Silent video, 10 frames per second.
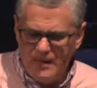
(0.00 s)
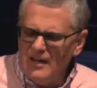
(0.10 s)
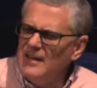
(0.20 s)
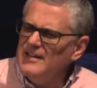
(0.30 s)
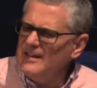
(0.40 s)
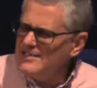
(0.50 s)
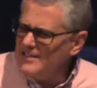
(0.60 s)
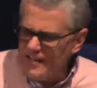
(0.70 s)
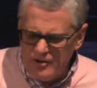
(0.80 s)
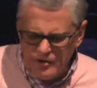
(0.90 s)
And isn't
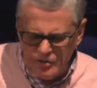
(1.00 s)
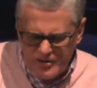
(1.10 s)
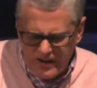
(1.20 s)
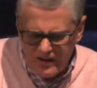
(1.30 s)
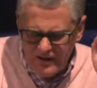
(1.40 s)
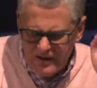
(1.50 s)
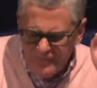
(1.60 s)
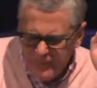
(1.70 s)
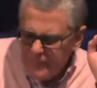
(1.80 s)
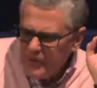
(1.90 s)
that interesting?
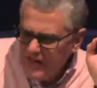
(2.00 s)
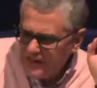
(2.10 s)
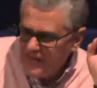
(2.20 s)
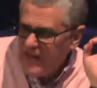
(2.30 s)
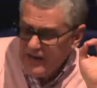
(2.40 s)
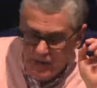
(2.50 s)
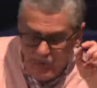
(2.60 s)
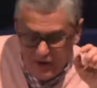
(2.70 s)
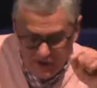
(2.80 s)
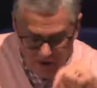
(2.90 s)
People like that.
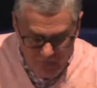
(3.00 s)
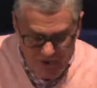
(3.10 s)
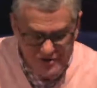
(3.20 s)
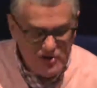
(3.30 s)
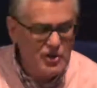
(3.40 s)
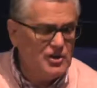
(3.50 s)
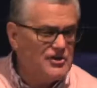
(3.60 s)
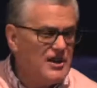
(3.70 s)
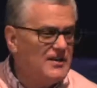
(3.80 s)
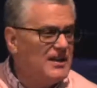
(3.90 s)
In another place, he's going to
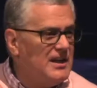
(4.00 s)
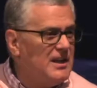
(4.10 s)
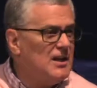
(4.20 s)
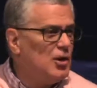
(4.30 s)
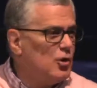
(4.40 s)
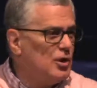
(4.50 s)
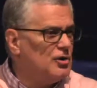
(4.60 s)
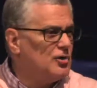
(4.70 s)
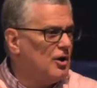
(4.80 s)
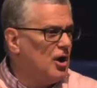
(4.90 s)
say that he, according
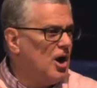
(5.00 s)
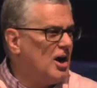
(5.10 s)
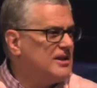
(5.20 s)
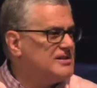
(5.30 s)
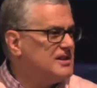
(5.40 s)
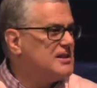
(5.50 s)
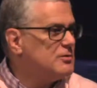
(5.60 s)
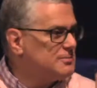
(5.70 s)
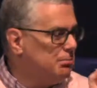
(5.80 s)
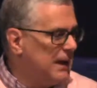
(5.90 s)
to the law, he says he was
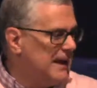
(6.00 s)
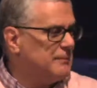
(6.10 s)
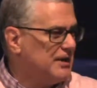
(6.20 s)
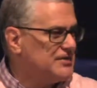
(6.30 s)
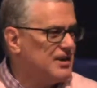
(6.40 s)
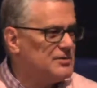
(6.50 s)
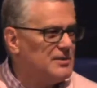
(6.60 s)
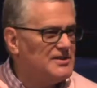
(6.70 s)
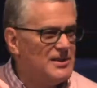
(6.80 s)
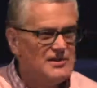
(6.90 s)
blameless. That's what he
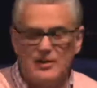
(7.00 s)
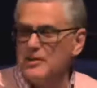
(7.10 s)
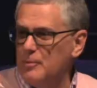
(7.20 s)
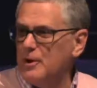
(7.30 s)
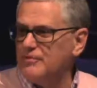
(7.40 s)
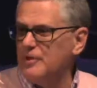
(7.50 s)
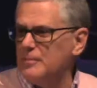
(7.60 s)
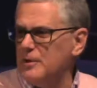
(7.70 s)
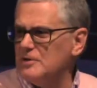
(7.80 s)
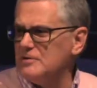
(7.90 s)
says in the book of Philippians.